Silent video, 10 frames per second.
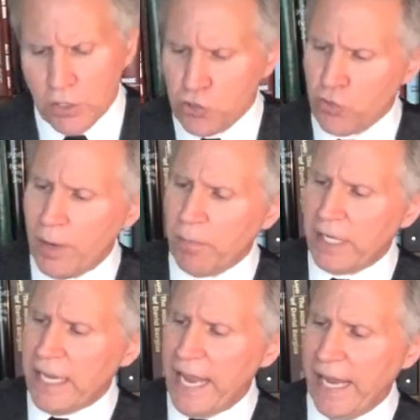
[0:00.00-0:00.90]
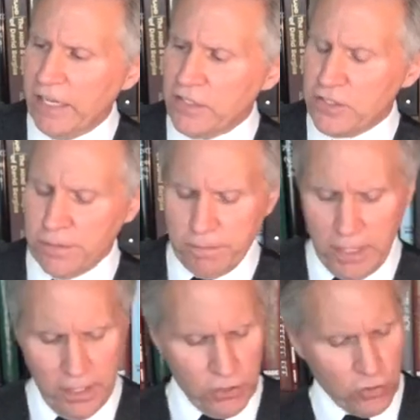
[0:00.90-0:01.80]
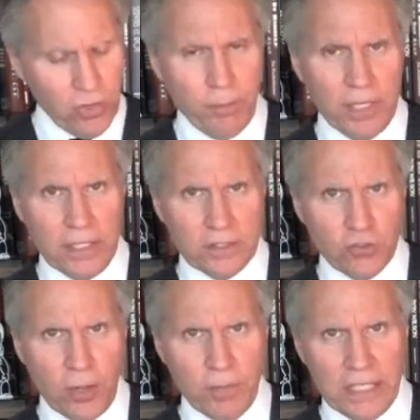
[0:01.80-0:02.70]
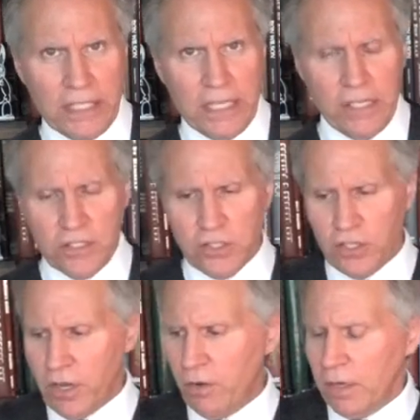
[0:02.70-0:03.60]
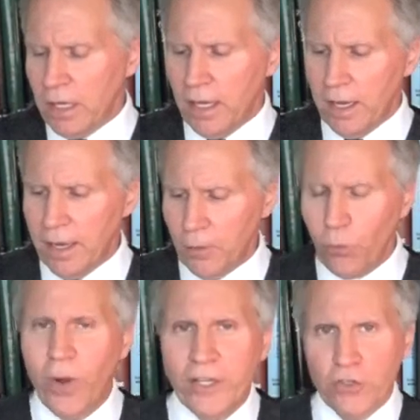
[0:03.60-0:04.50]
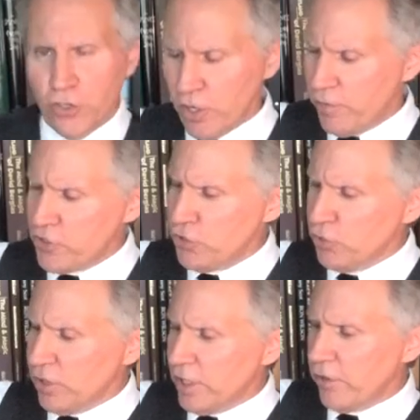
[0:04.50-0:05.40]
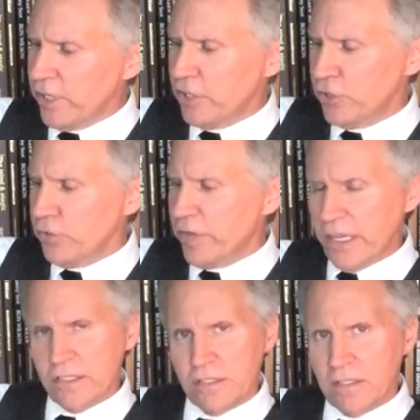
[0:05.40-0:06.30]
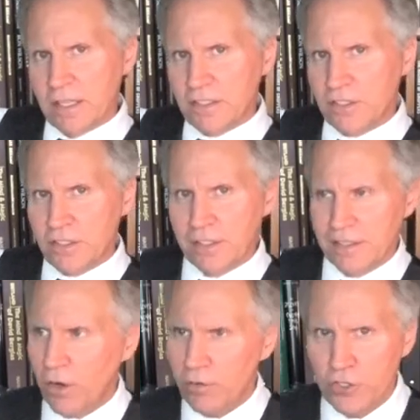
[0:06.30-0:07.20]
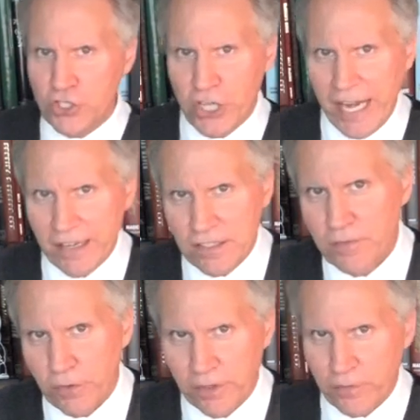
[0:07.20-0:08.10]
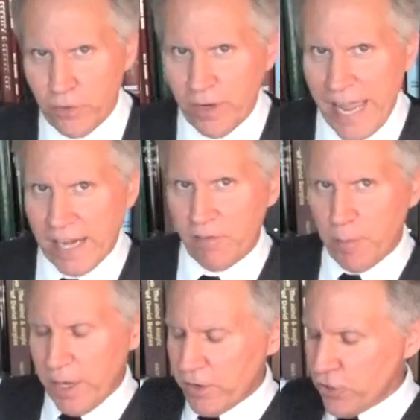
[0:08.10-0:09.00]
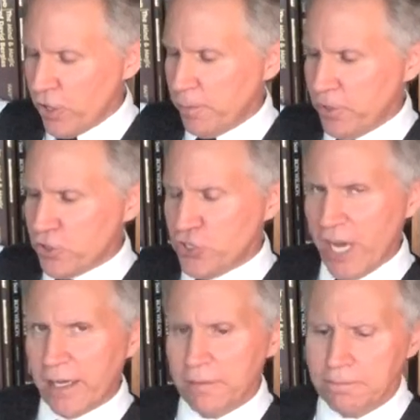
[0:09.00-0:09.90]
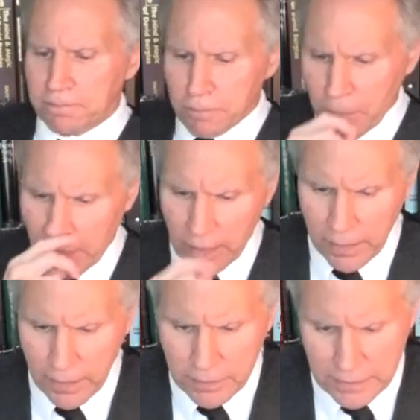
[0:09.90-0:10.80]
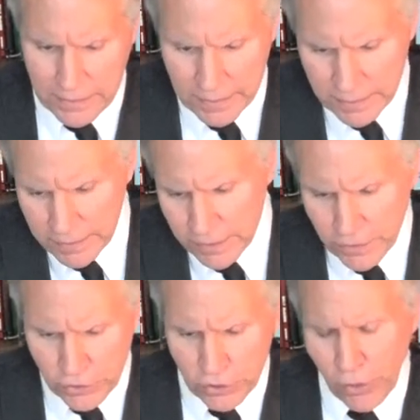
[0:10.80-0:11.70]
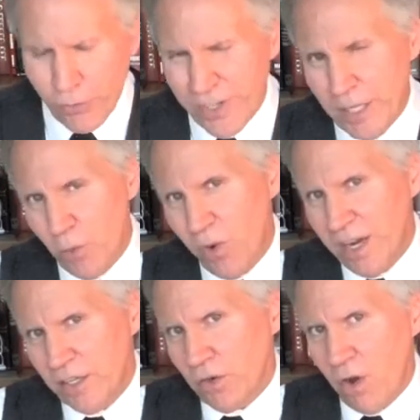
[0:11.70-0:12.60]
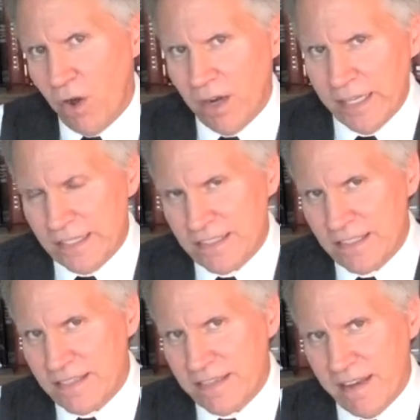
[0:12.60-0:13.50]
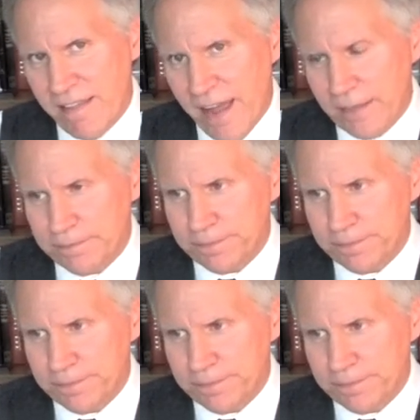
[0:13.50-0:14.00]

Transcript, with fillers: Trembling hands, trembling knees. You know, when you're nervous, you literally do this. It's called the shakes. For lack of a better term, you shake. You don't really want your audience to see that.